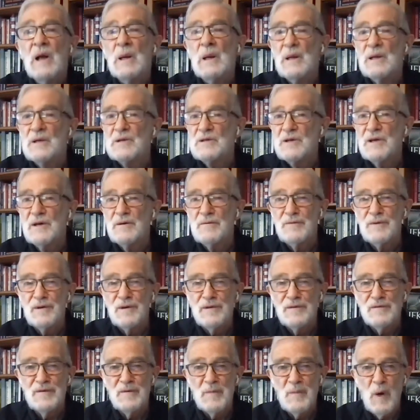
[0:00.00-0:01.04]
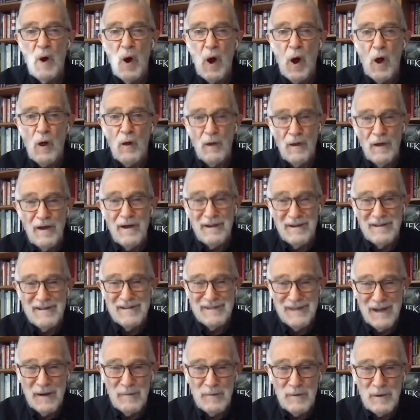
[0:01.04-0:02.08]
let's get rid of them all.
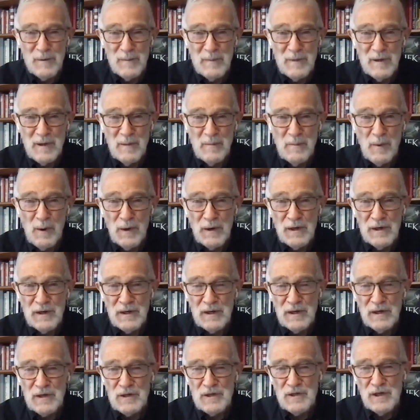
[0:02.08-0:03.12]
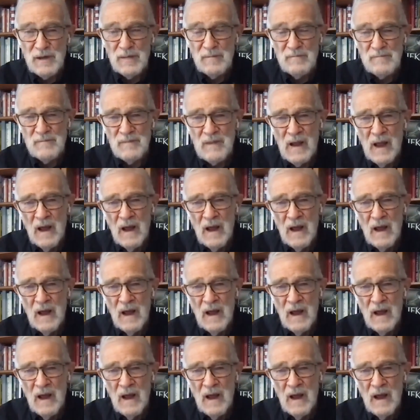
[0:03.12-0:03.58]
That would be a bargaining chip.